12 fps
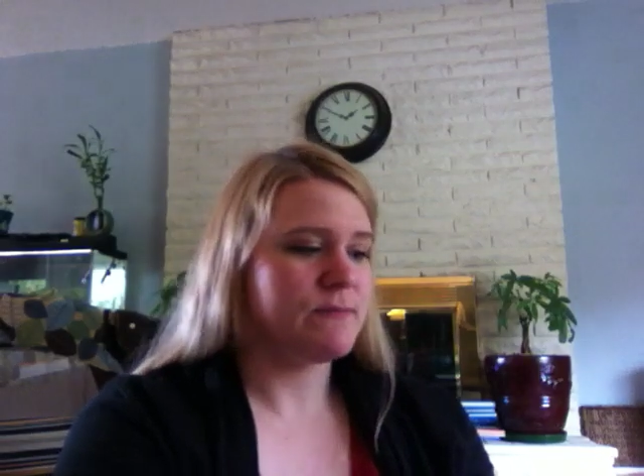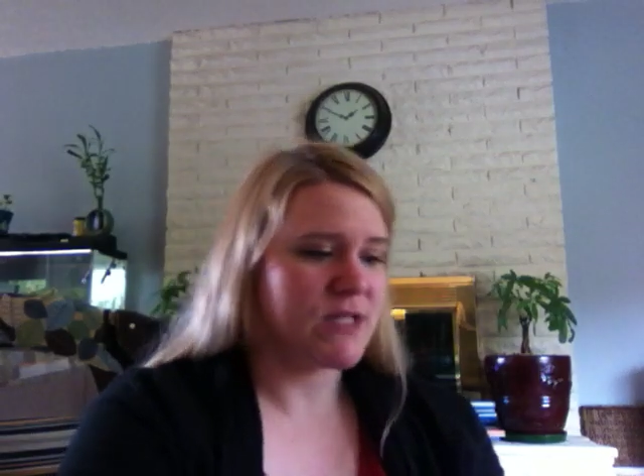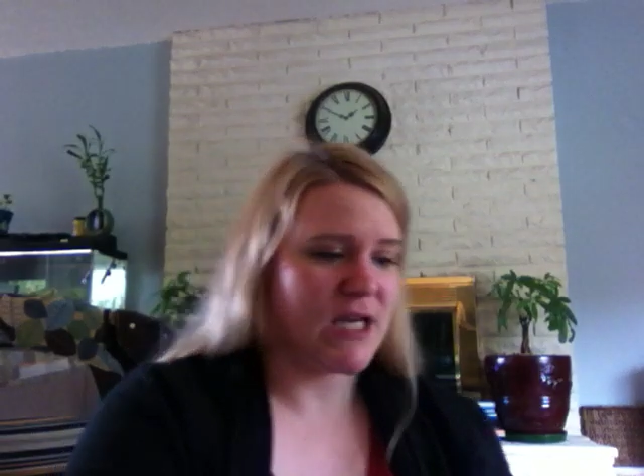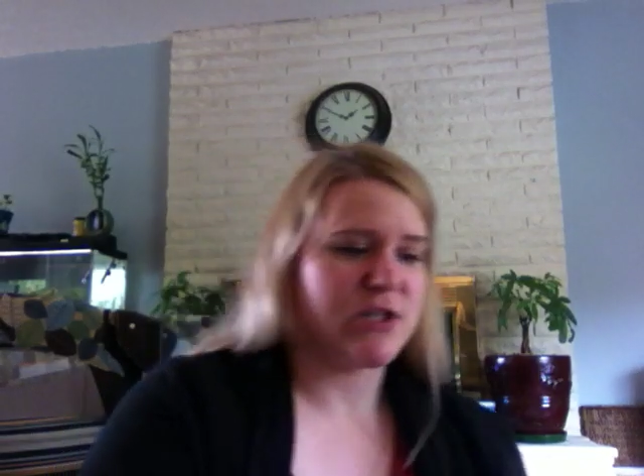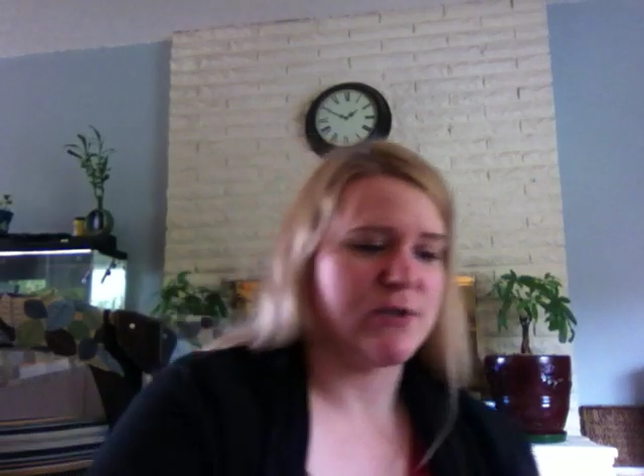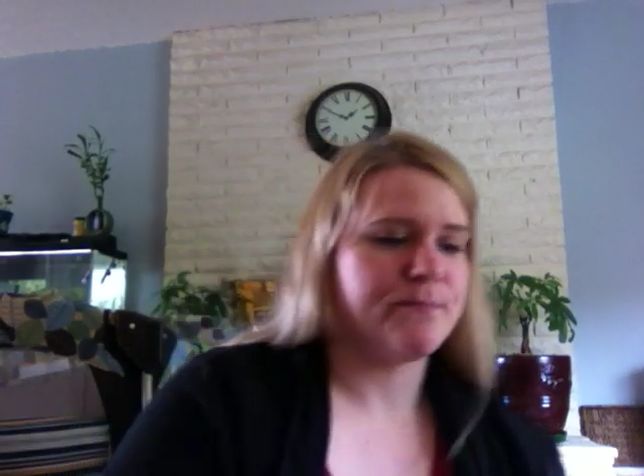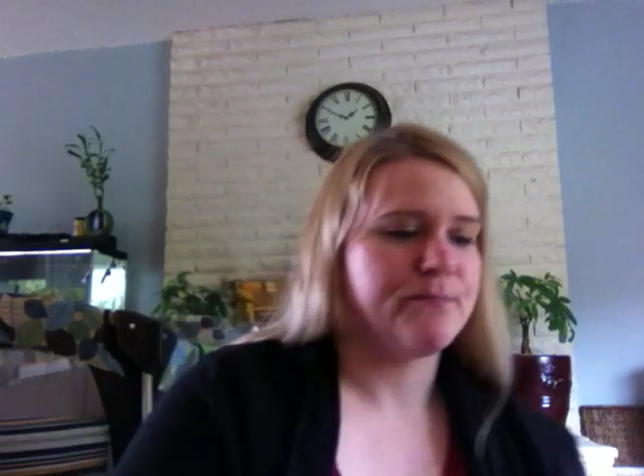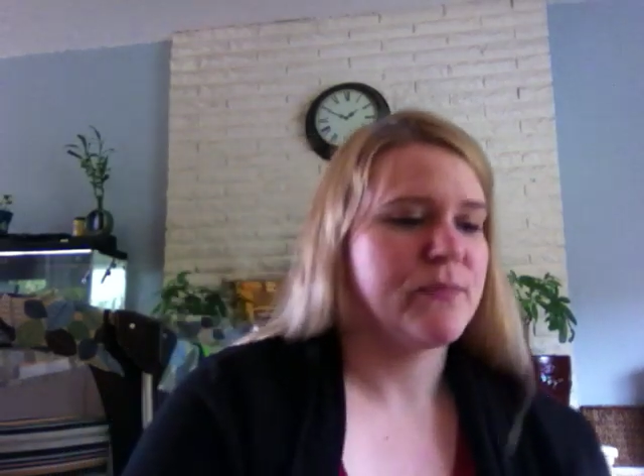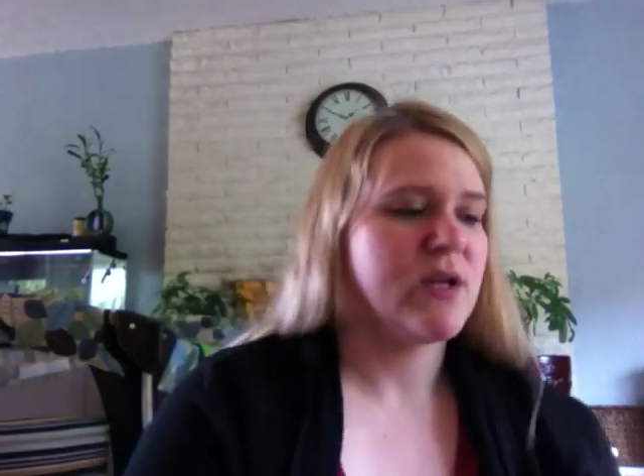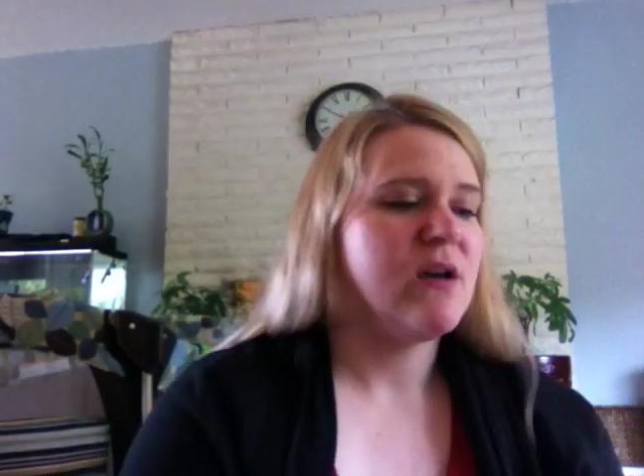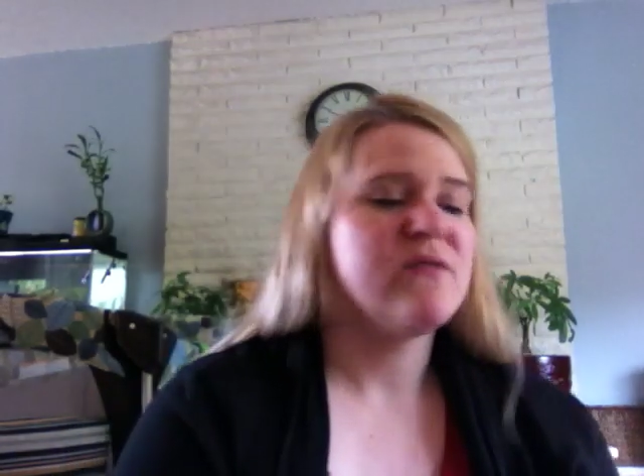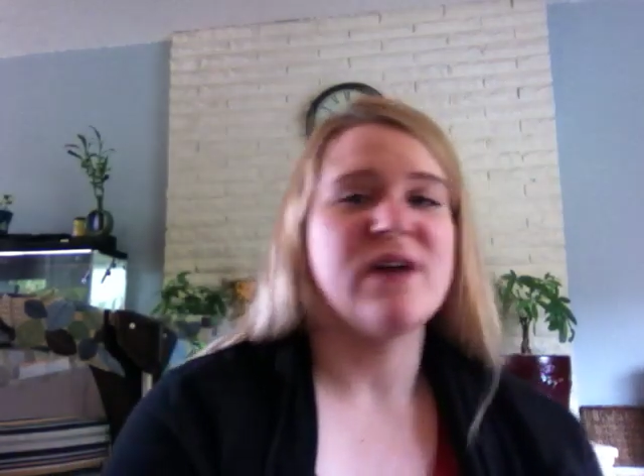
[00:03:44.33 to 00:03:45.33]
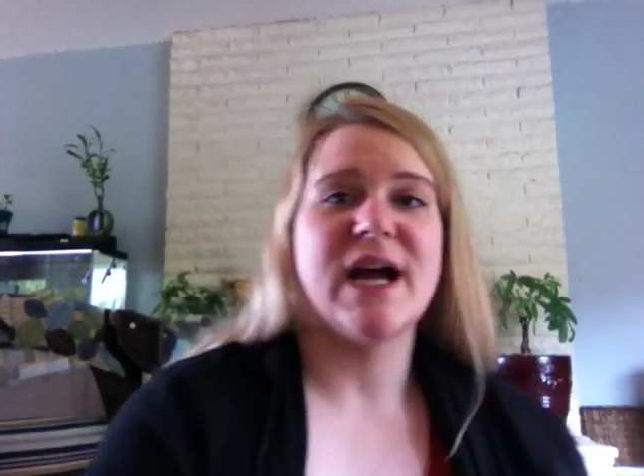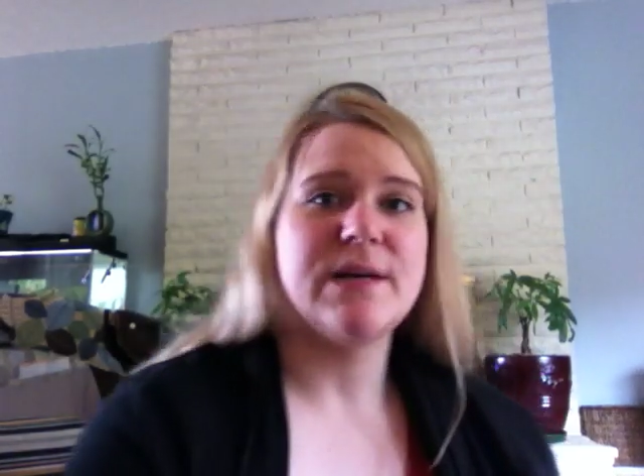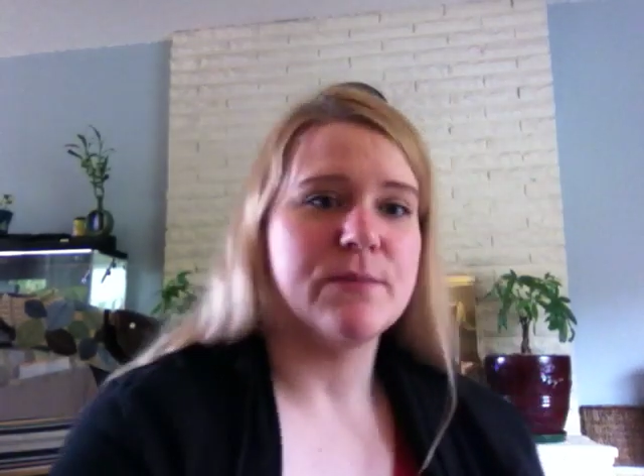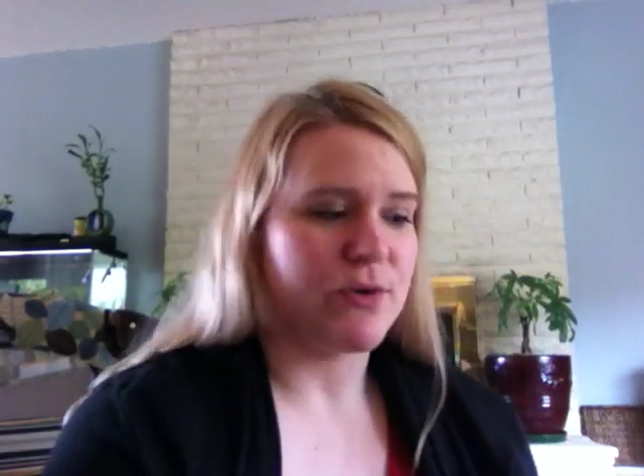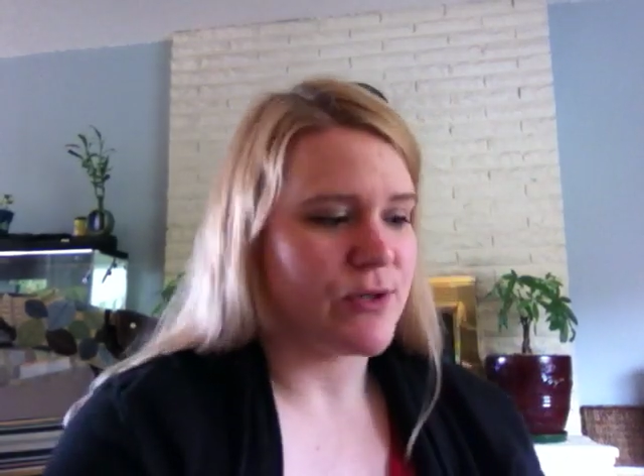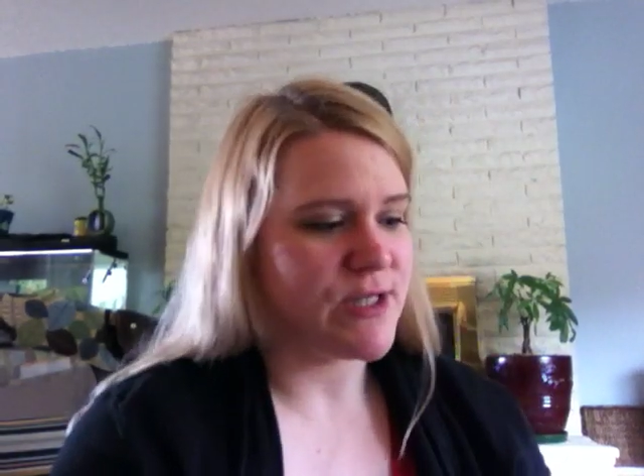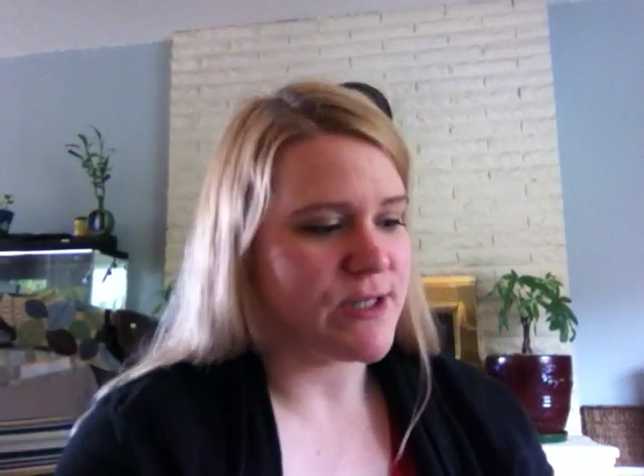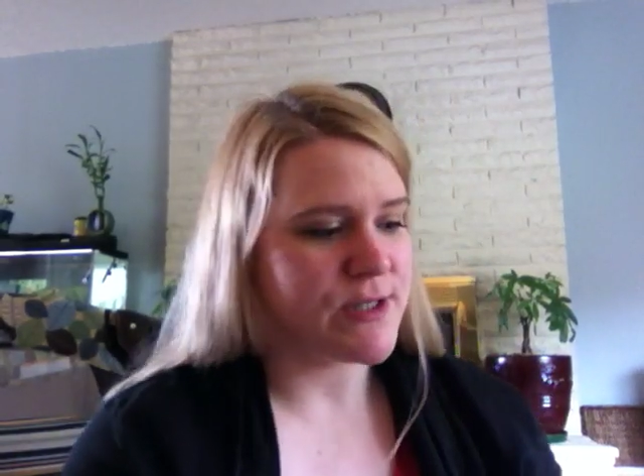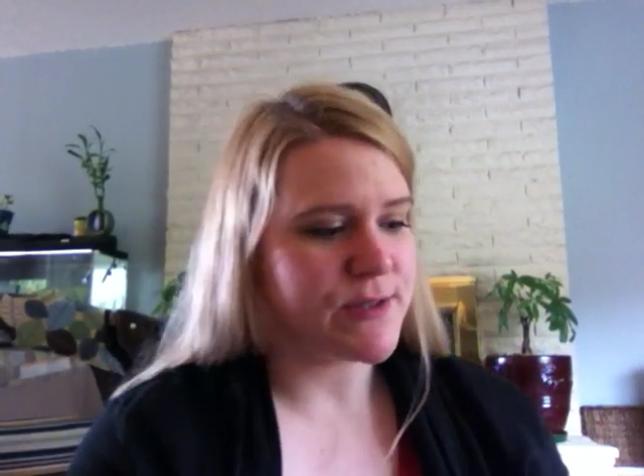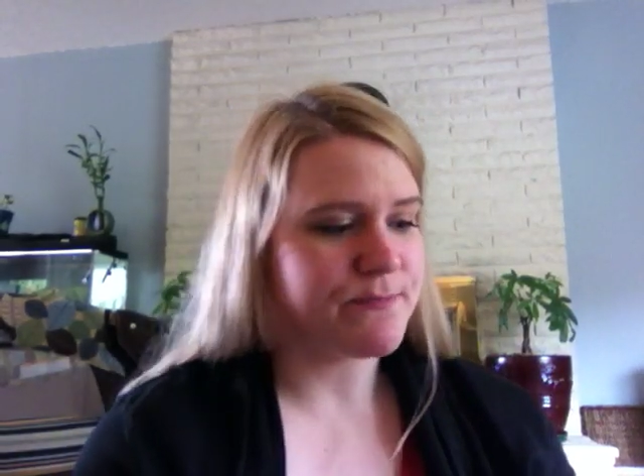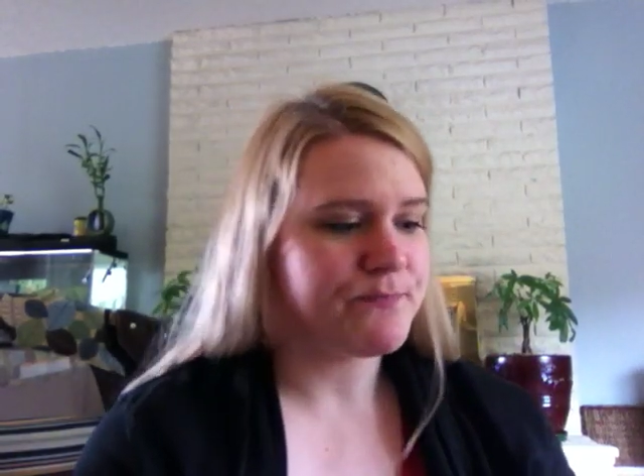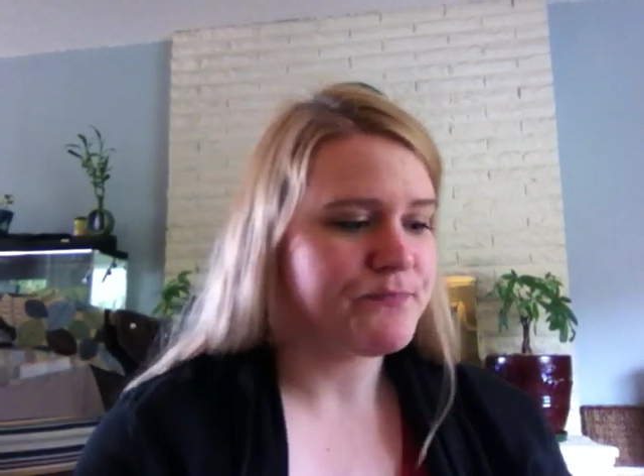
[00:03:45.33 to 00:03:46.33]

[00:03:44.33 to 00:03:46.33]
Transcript: section. Fine motor skills.